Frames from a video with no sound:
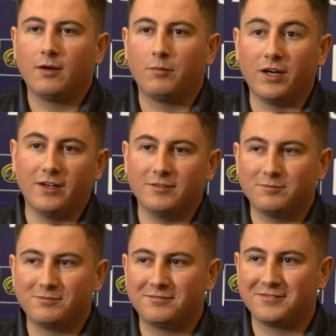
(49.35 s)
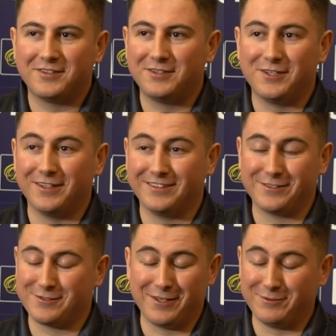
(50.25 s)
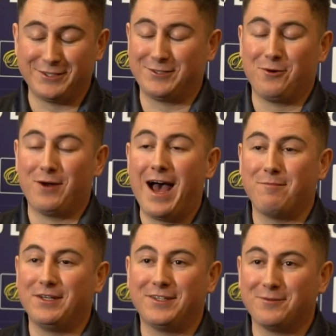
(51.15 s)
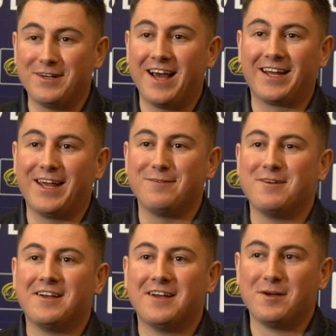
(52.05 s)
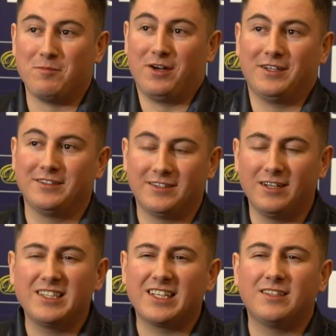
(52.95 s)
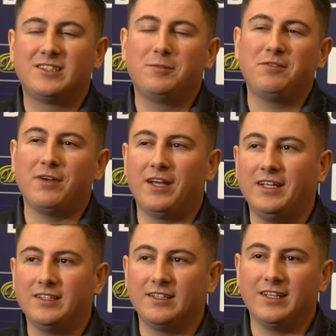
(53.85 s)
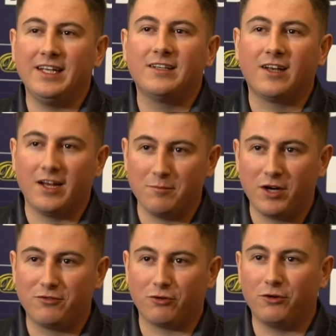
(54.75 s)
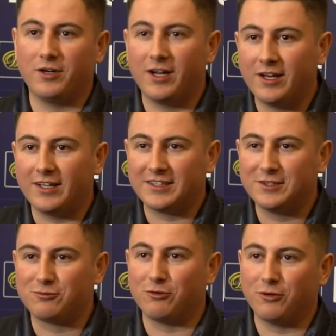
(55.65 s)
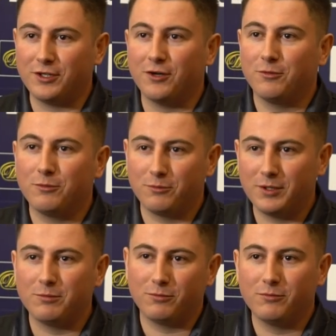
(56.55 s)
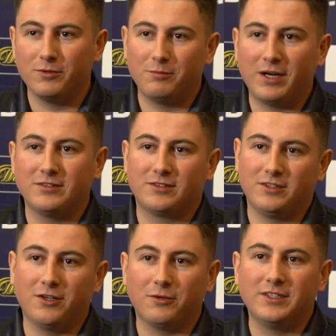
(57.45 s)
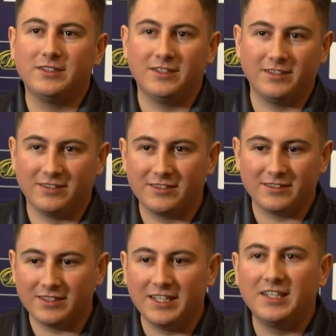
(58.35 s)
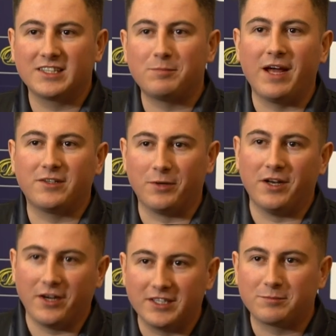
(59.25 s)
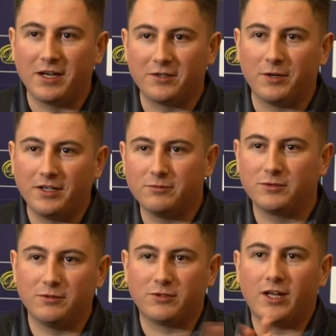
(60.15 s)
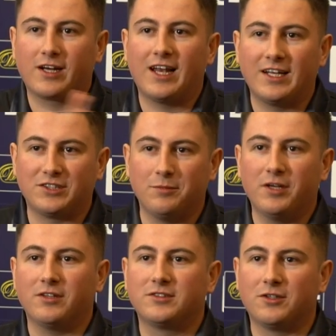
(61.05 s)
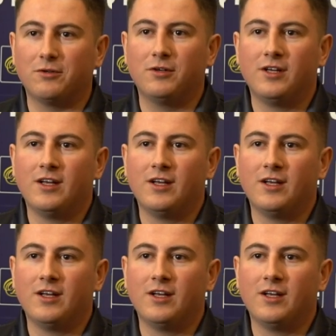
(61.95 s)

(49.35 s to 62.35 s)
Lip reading: but I'm just so happy to win that game. But to be fair, he'd liked my draw and I'd liked his draw. You know, we bounced. You know, he'd expect to win, I'd expect to win. It was like a clash in the middle. So